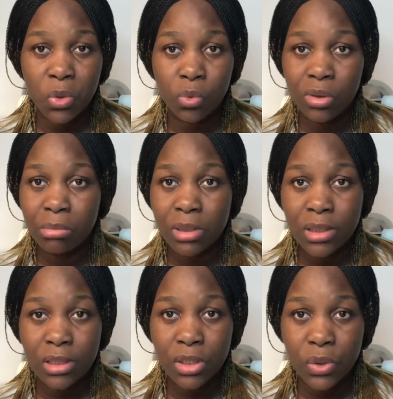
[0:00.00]
who will
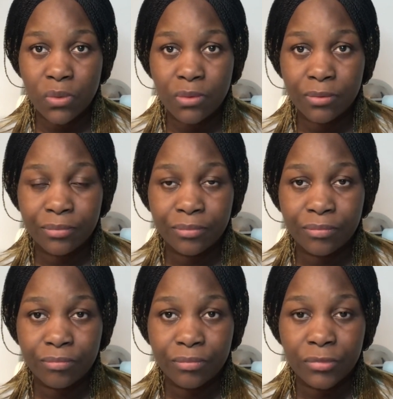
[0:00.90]
mislead you.
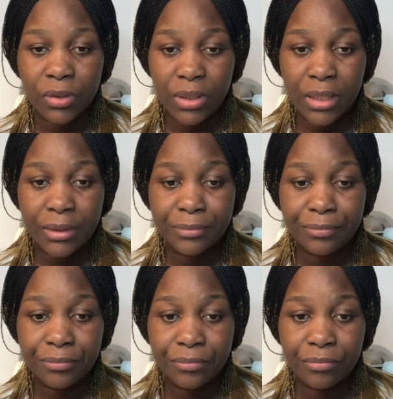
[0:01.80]
Okay?
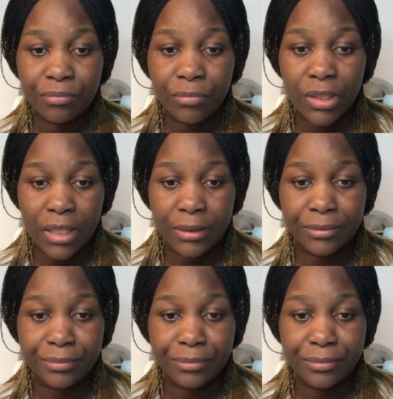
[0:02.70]
Yeah.